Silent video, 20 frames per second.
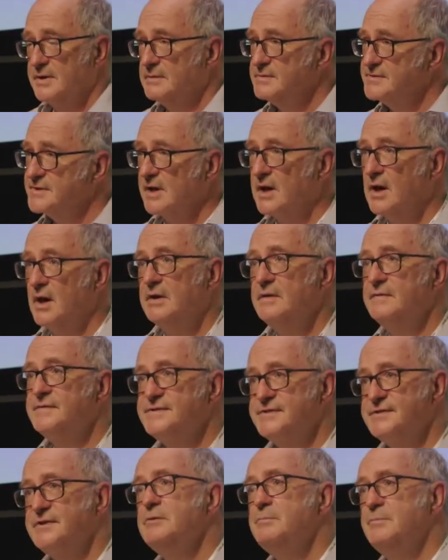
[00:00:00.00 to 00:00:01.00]
It was a kind of
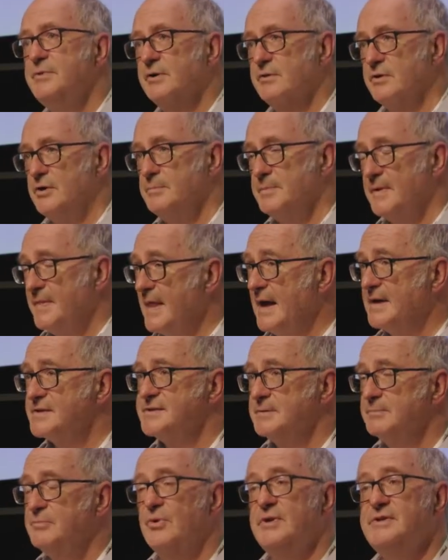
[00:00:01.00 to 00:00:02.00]
super group, and
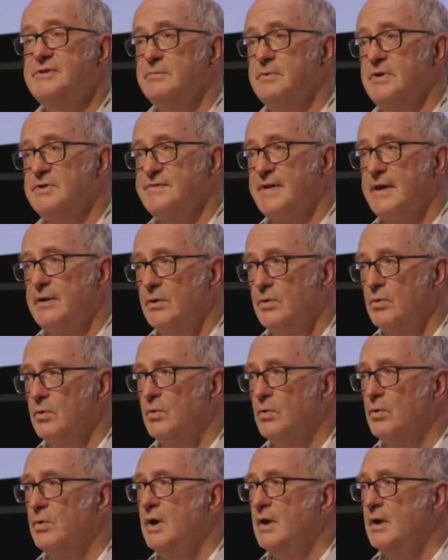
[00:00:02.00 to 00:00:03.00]
that's the point at which they
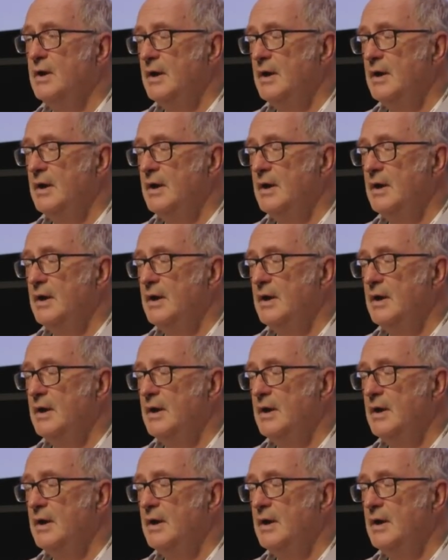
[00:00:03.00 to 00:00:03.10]
all